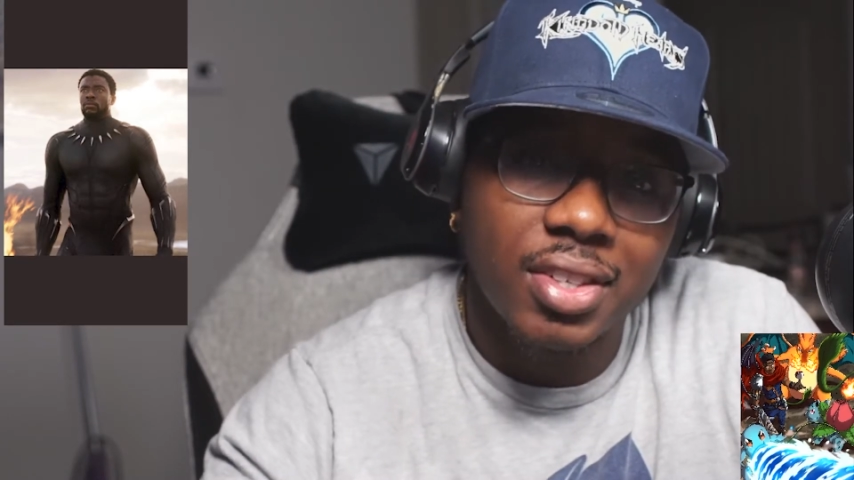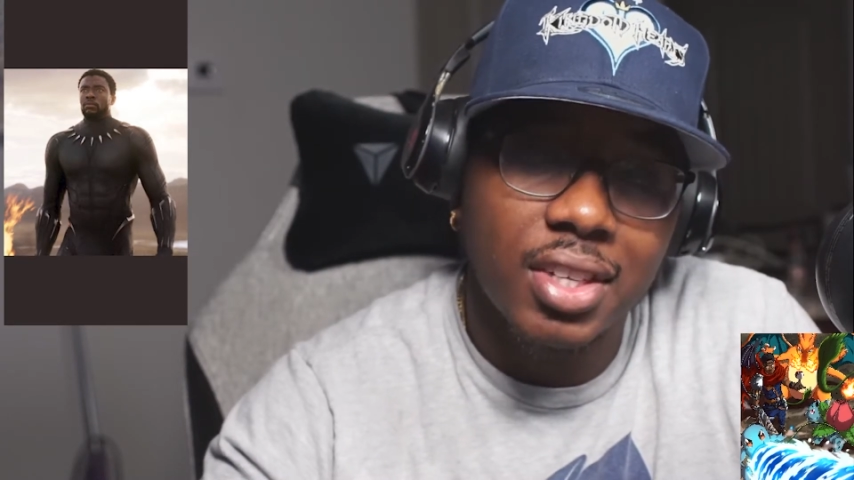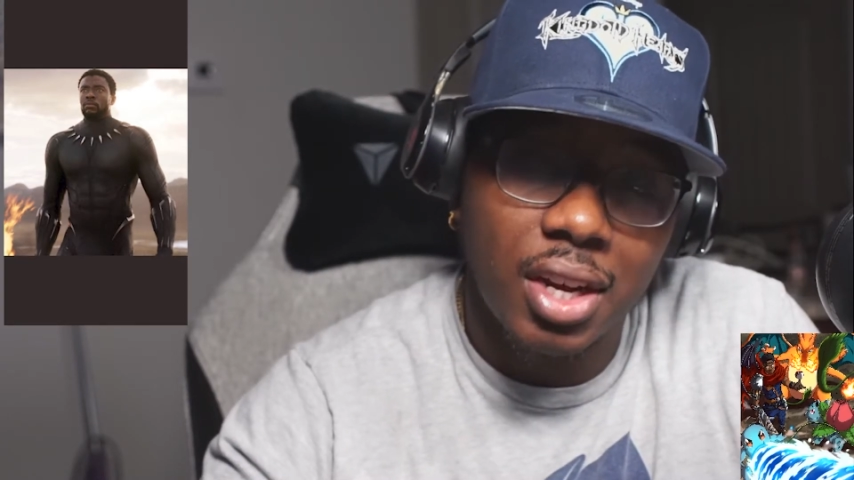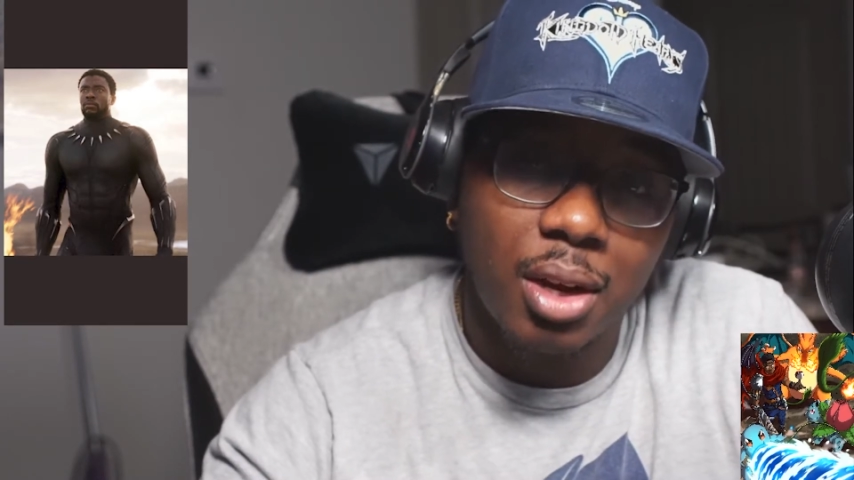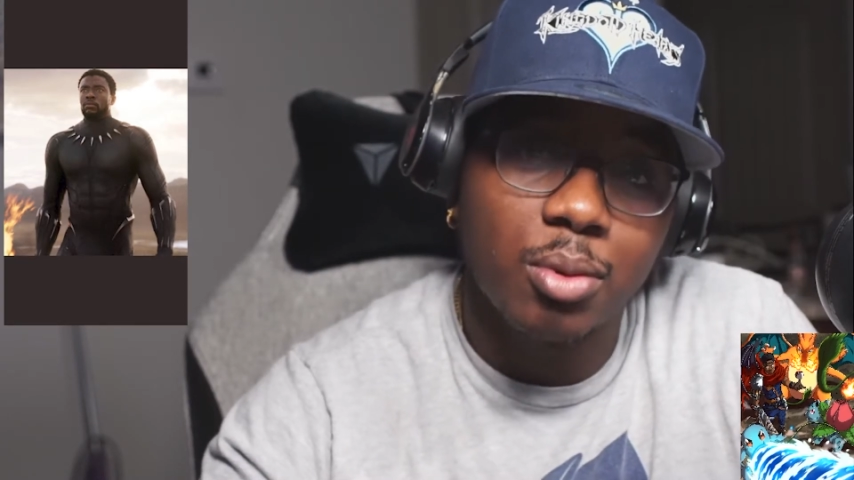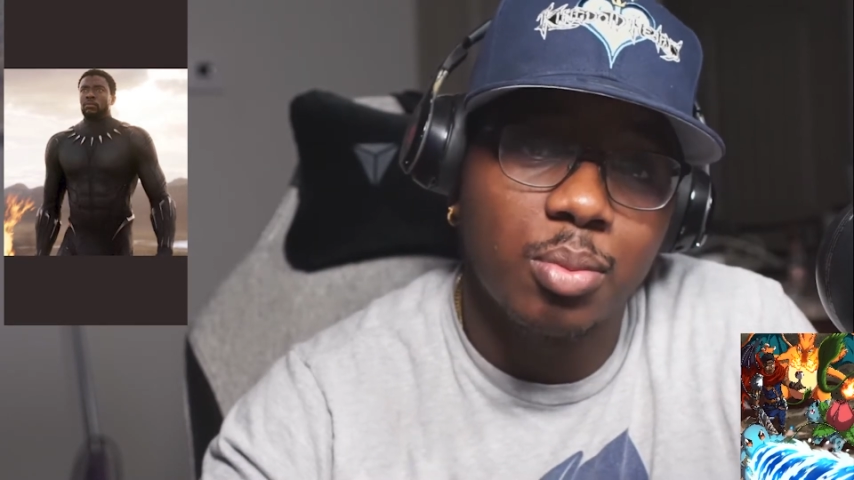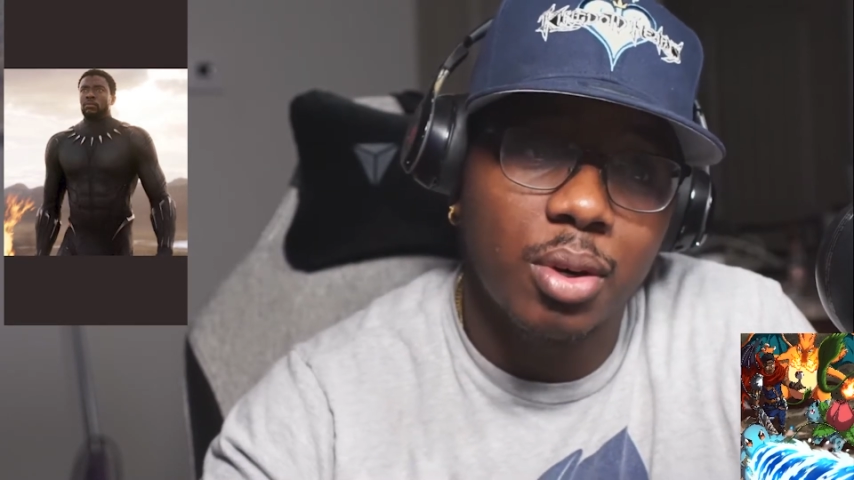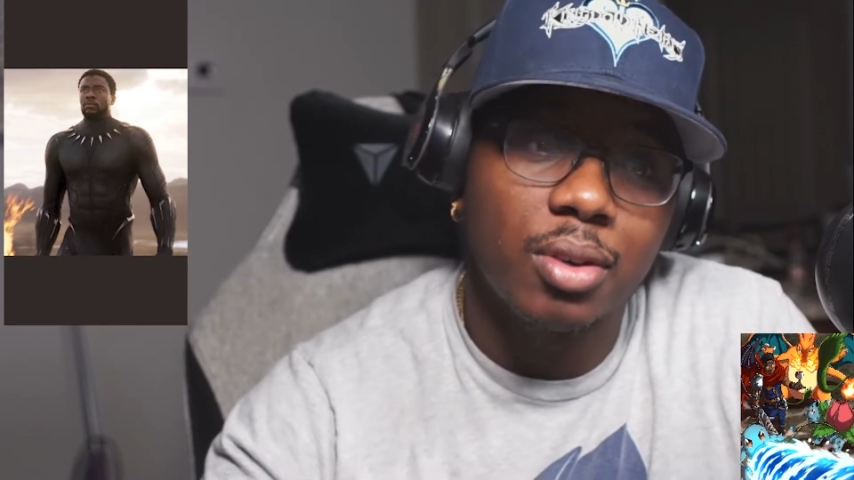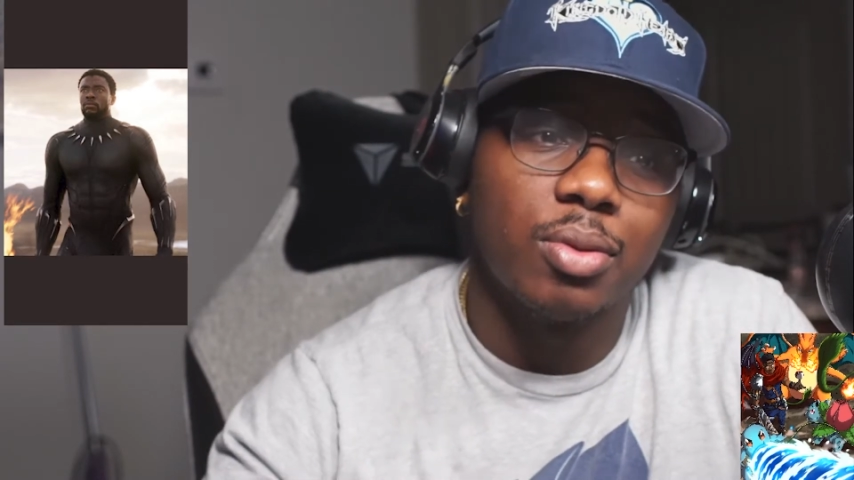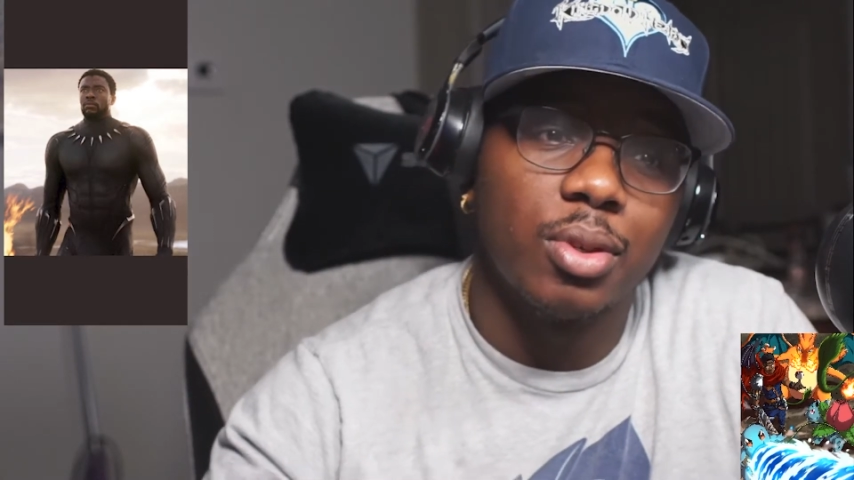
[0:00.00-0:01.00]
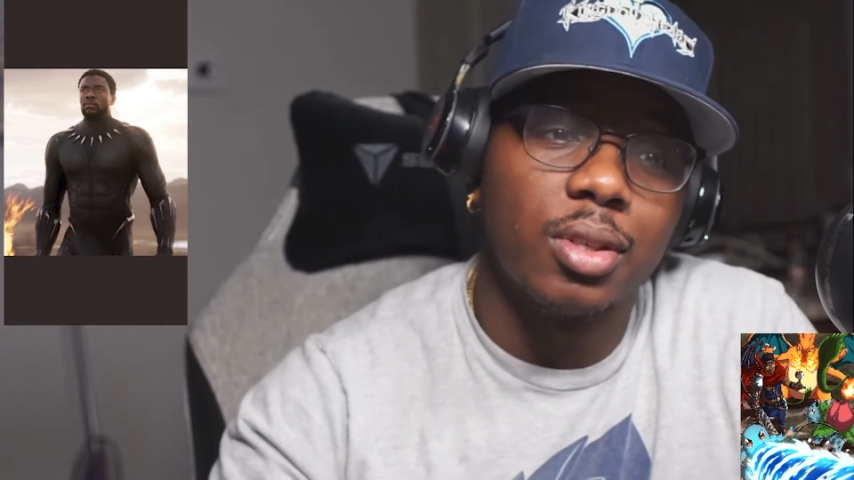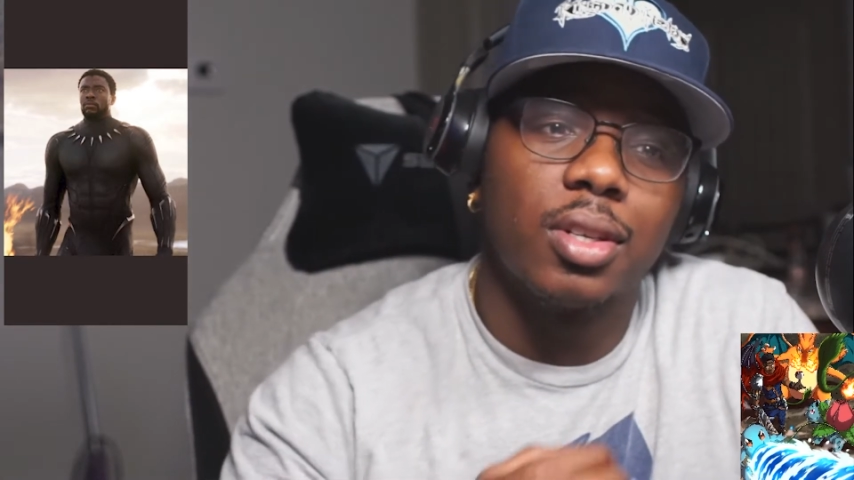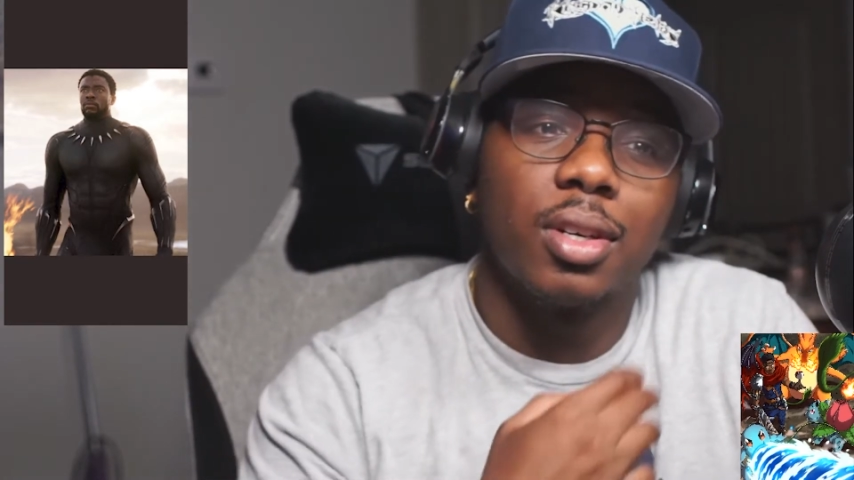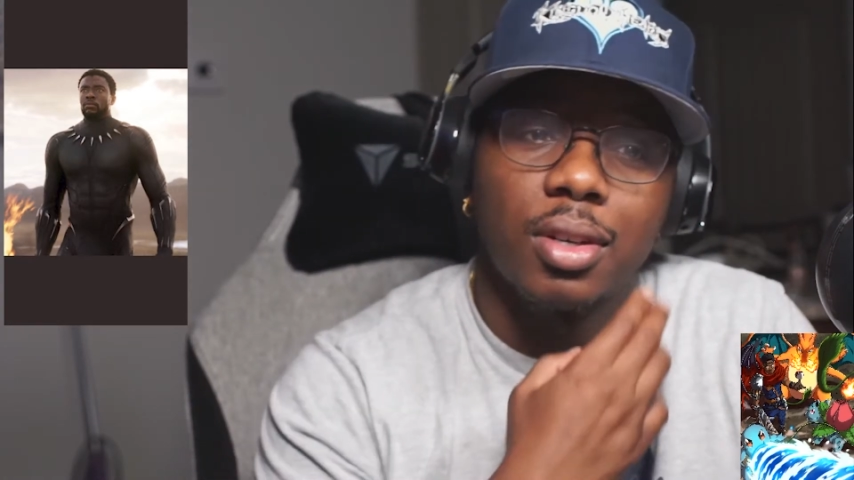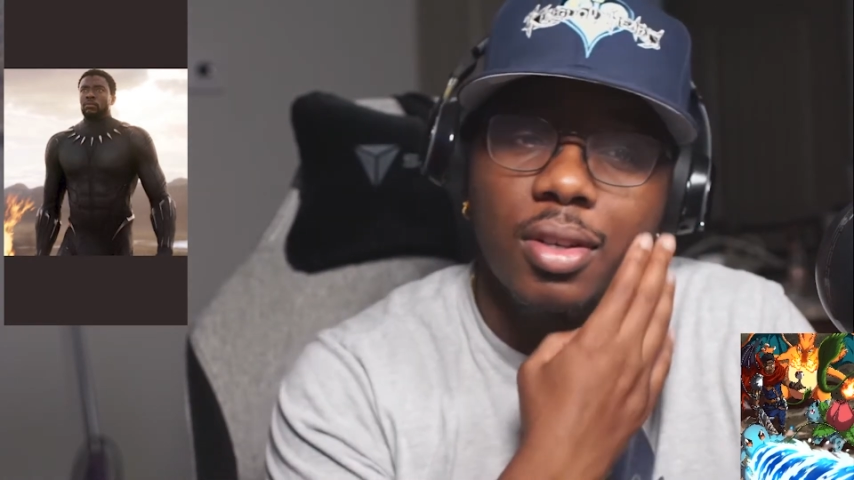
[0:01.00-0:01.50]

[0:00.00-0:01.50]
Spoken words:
times, bro. Real talk.